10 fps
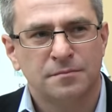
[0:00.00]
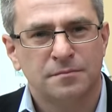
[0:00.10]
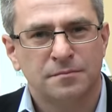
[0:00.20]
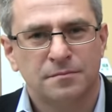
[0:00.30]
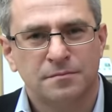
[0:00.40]

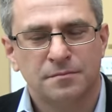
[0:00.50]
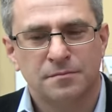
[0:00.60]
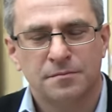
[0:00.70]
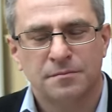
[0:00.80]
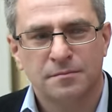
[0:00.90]

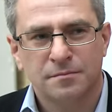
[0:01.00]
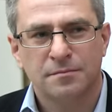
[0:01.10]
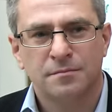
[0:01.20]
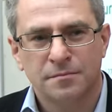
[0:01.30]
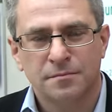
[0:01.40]

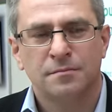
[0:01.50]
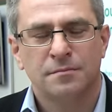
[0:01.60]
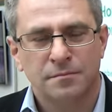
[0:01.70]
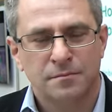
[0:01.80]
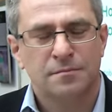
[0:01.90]

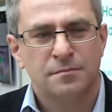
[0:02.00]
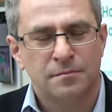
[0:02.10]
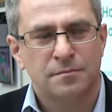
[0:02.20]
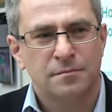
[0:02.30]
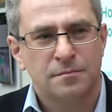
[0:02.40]

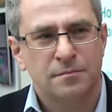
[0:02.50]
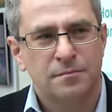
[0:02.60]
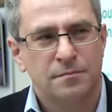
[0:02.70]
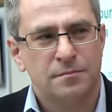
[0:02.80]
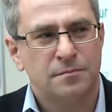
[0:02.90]

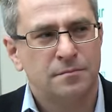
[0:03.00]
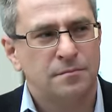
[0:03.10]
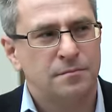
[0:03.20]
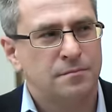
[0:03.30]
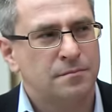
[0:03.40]

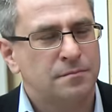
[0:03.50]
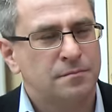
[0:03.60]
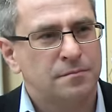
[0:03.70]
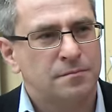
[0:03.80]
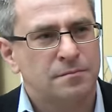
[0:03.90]

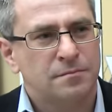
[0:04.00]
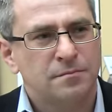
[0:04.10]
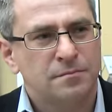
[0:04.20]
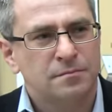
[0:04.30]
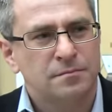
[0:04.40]

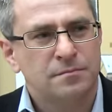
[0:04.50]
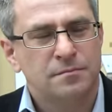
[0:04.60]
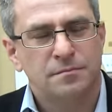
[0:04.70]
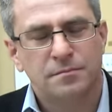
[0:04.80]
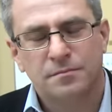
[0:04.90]

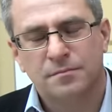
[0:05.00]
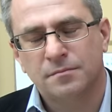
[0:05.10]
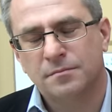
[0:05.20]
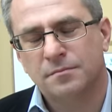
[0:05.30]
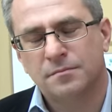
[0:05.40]

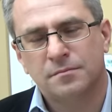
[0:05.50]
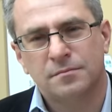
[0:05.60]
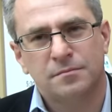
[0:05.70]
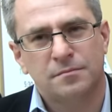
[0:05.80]
[no speech]